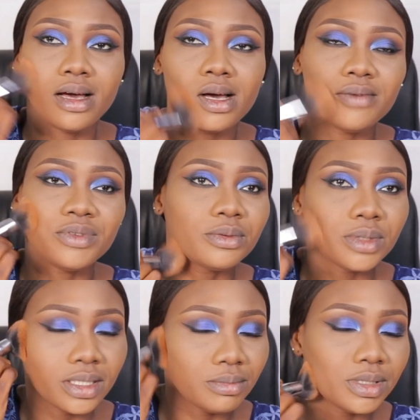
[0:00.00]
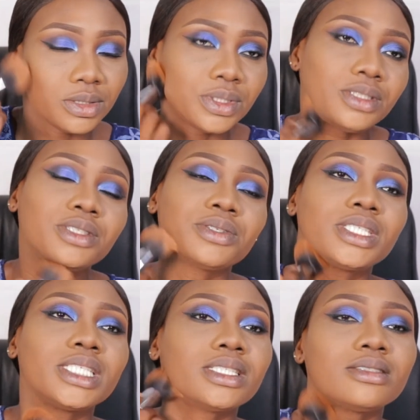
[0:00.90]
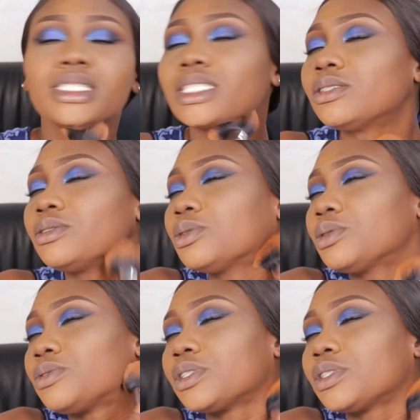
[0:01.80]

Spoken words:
I've not really been doing green. I don't know,